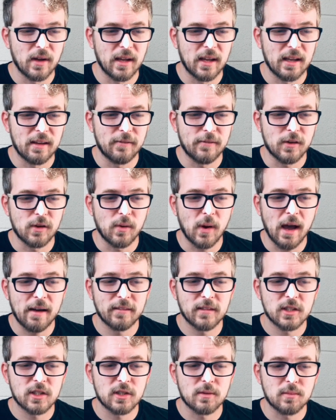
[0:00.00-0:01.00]
If you
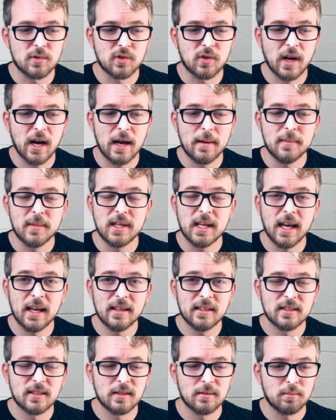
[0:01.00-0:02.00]
haven't subscribed
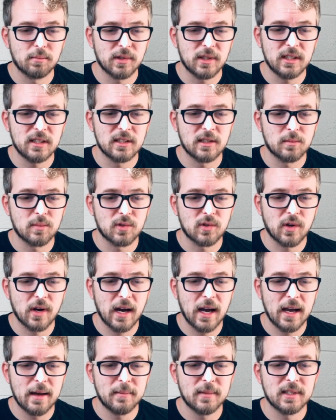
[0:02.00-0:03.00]
yet, please
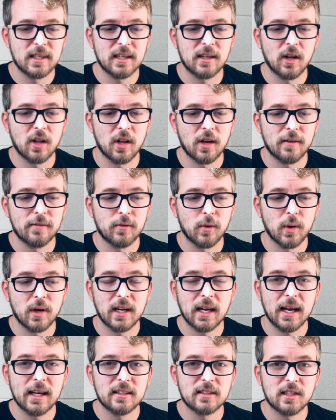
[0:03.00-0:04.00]
subscribe to get all our
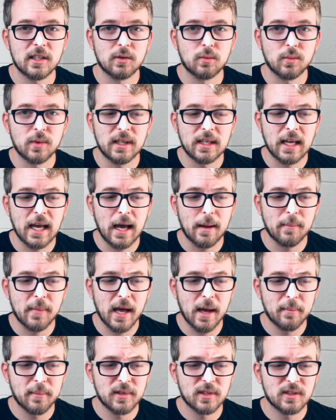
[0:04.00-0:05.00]
forecast and recap
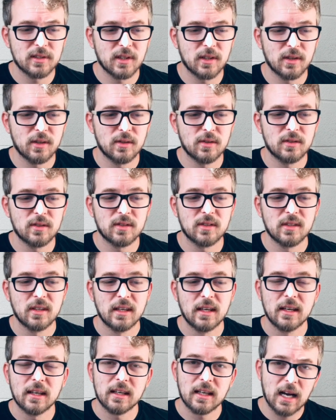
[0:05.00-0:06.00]
episodes.
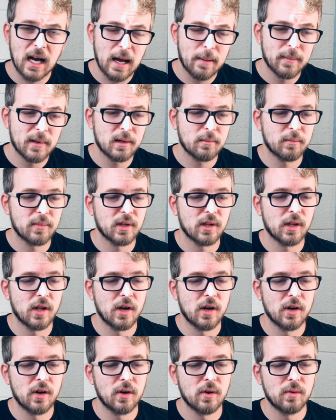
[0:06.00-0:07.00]
Comment
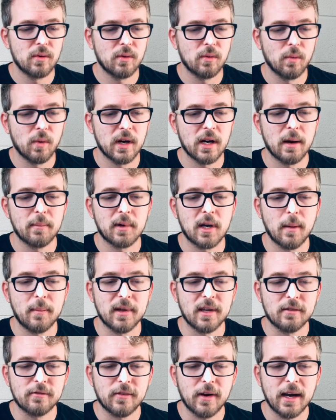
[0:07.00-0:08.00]
below what
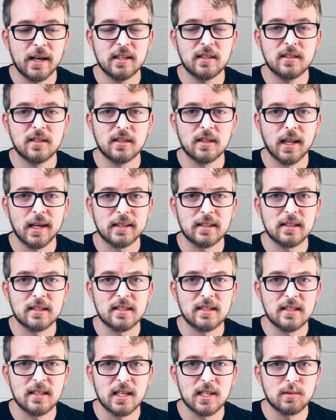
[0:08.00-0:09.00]
upcoming fights you'd like to
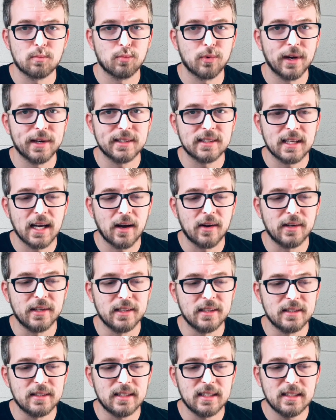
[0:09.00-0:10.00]
see us break down
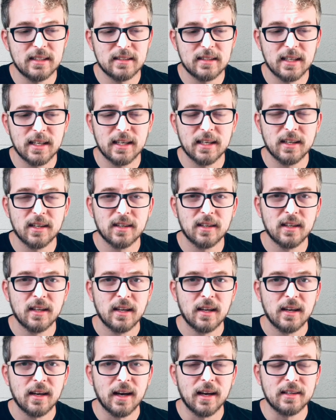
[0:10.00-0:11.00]
in detail.
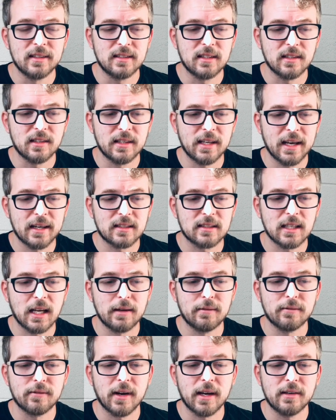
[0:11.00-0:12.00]
Until next
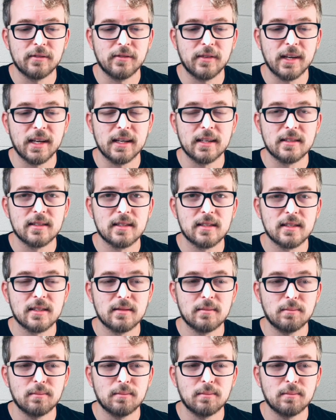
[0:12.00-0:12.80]
time, fight fans,